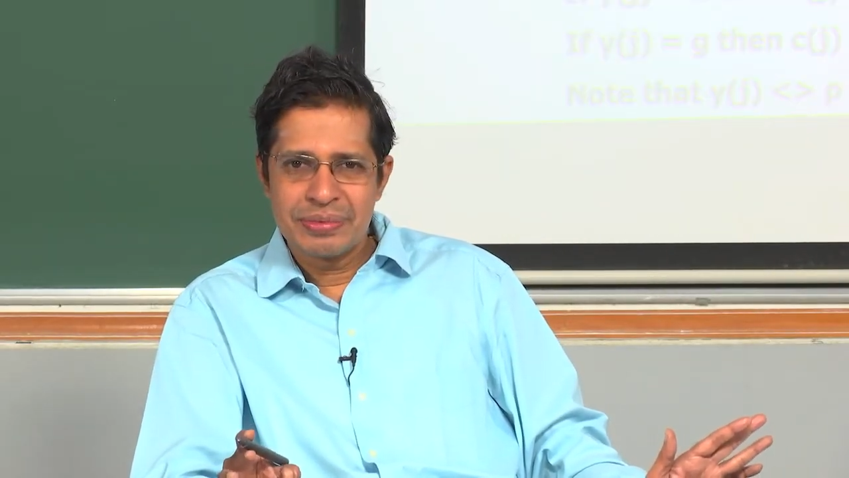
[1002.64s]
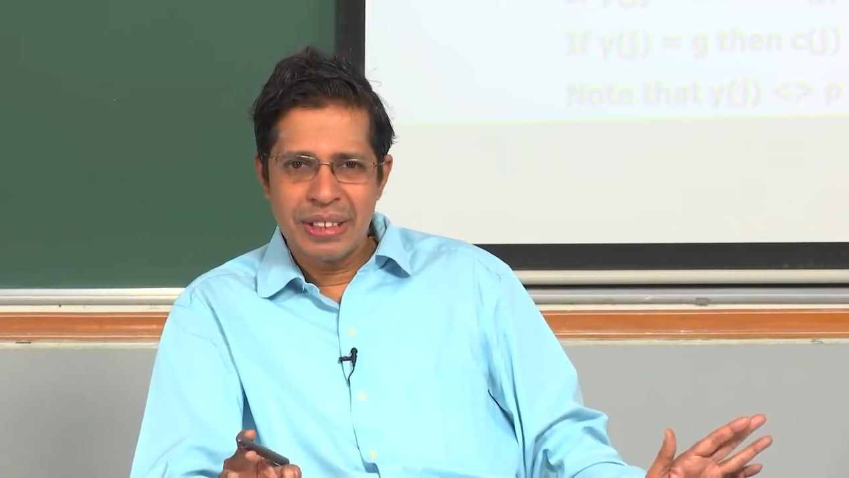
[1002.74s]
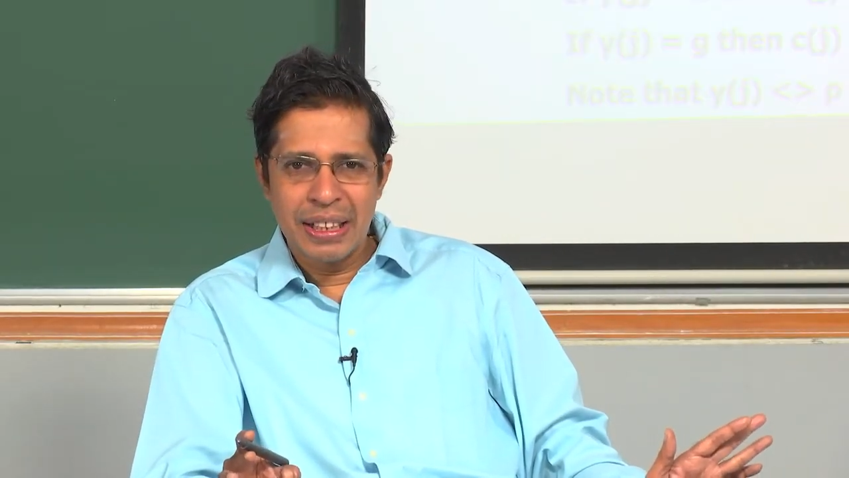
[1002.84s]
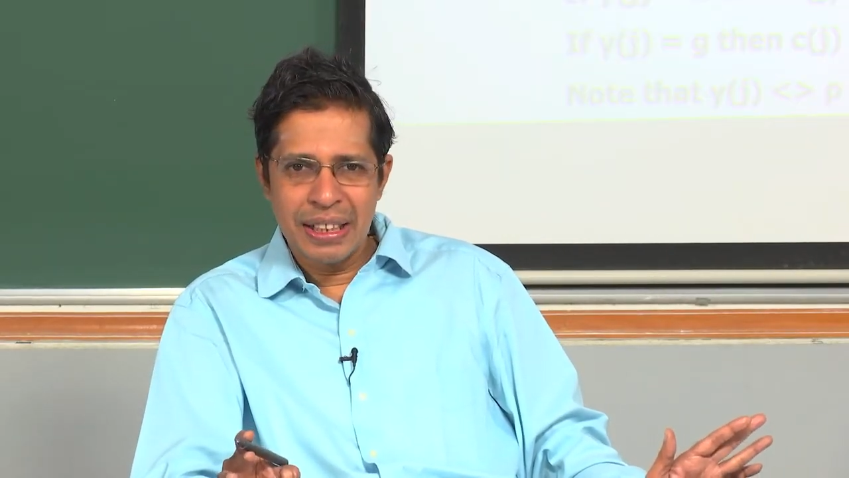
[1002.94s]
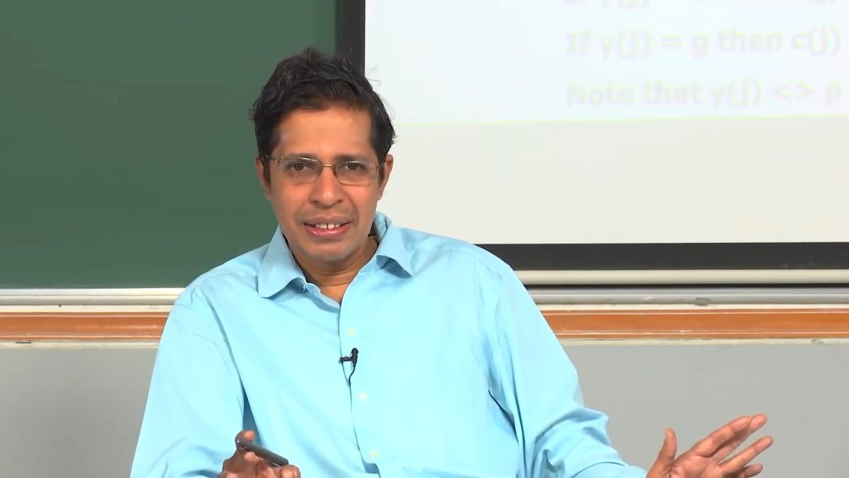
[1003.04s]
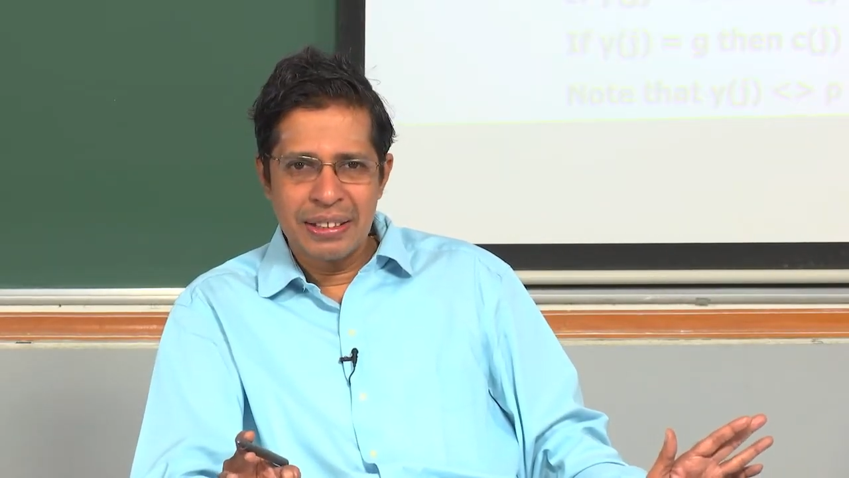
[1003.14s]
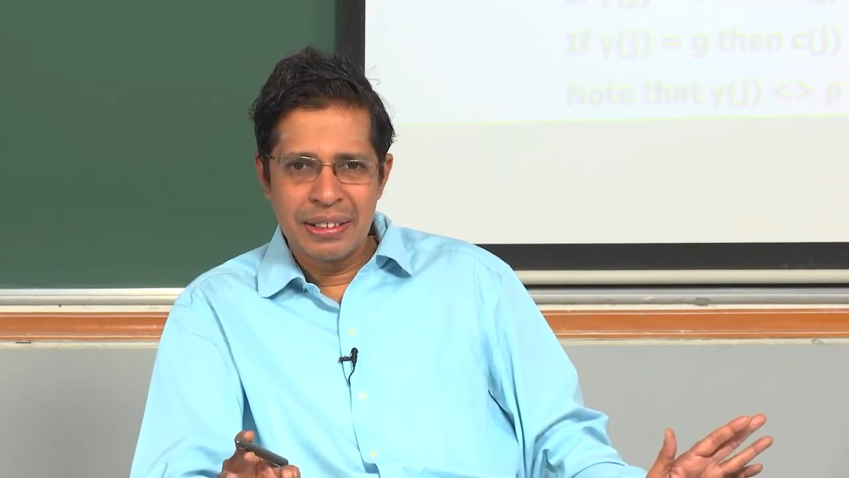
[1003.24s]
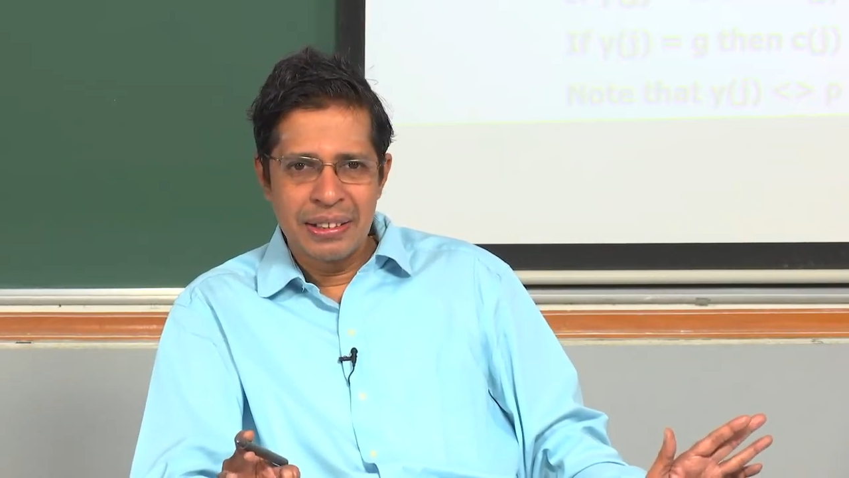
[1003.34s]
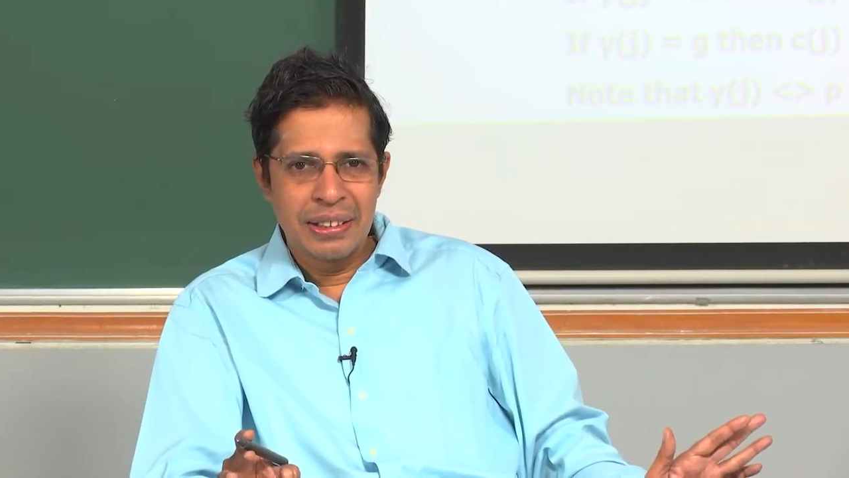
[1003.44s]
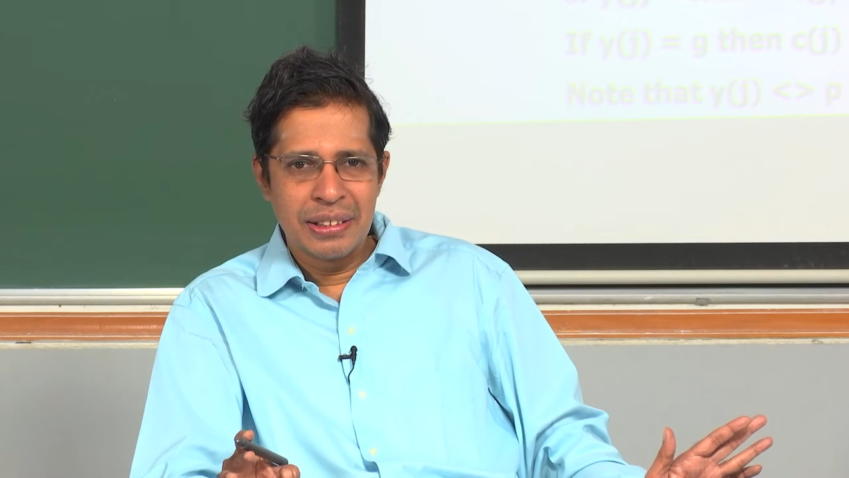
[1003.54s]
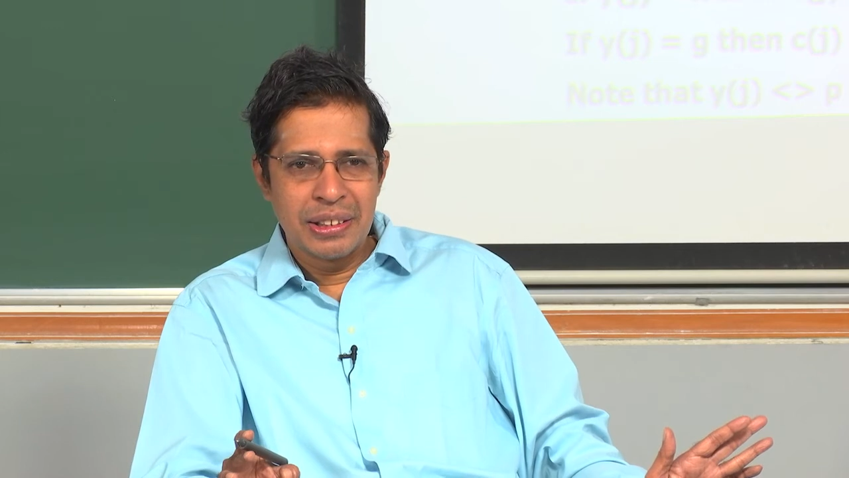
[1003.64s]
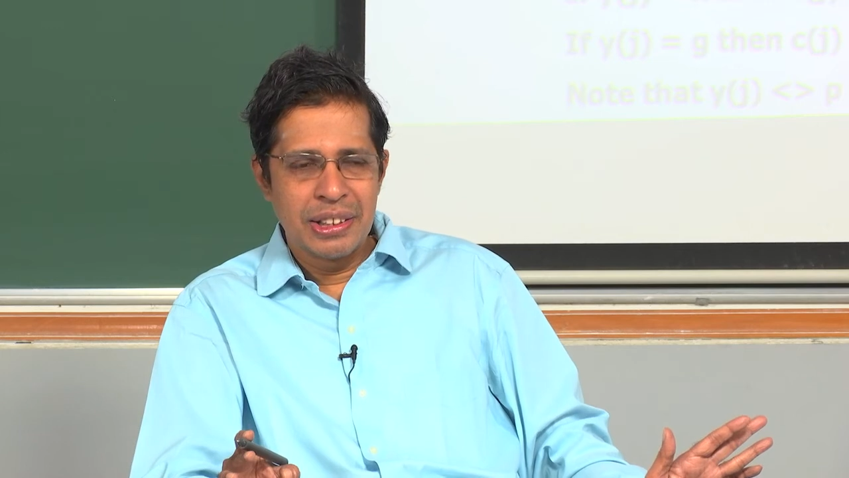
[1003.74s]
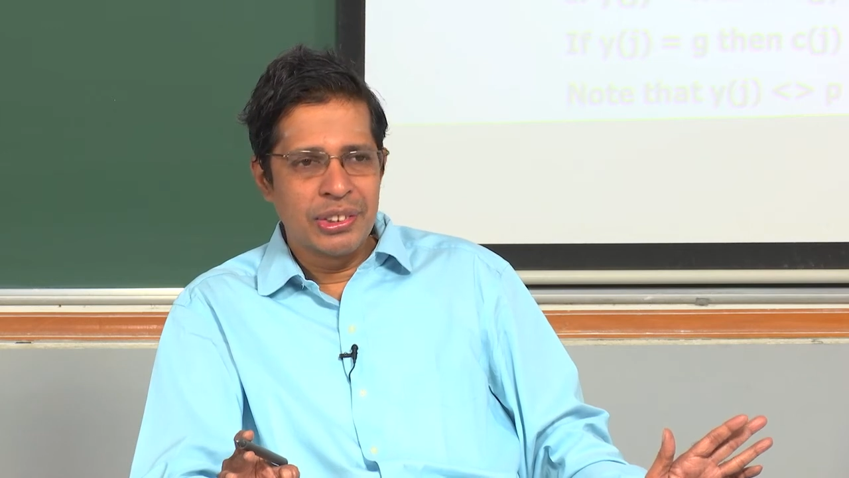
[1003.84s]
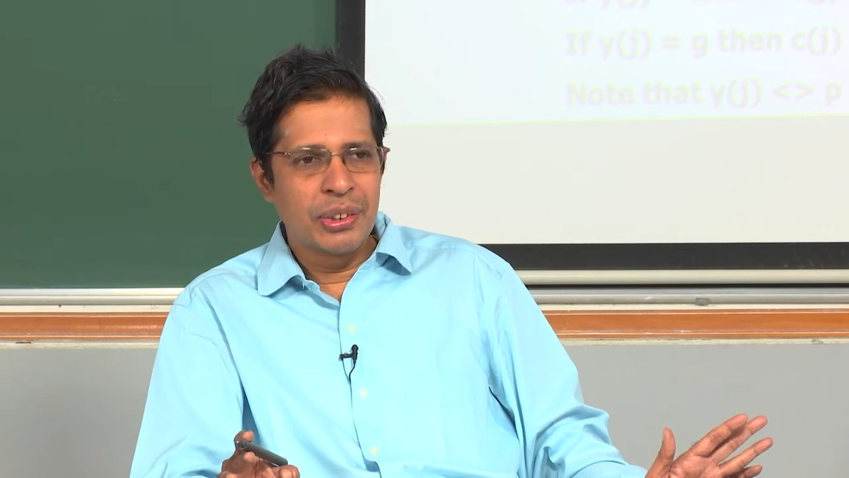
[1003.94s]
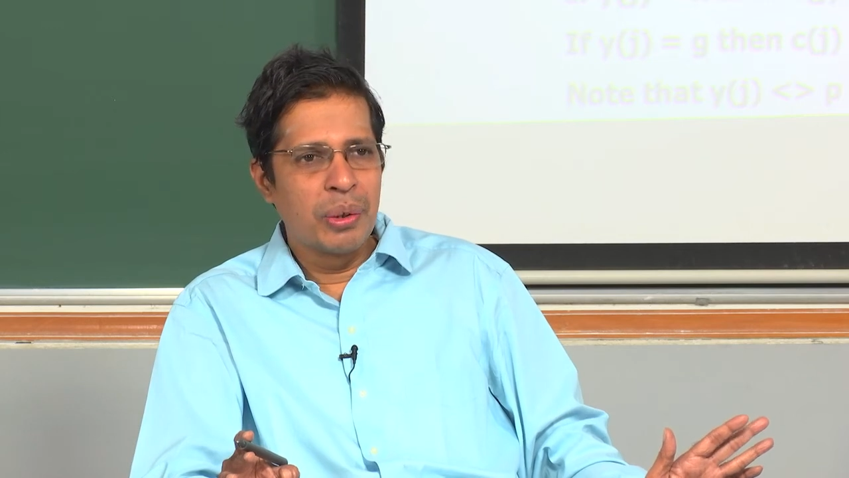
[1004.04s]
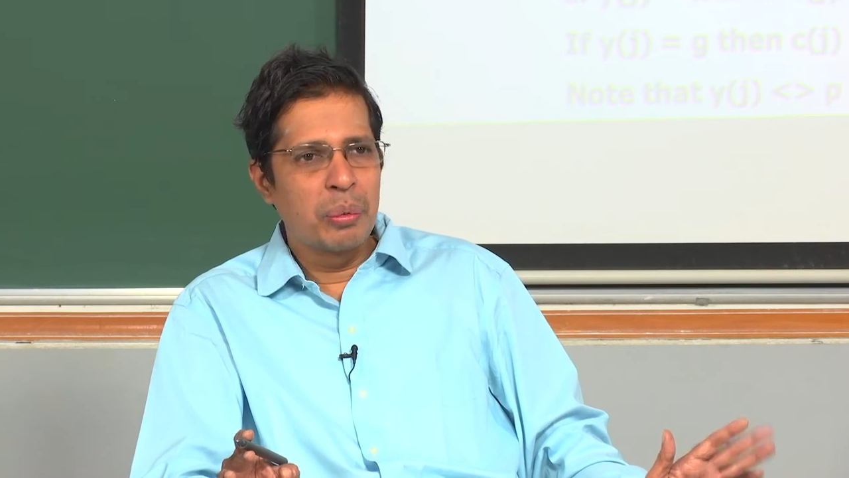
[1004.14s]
correct. So,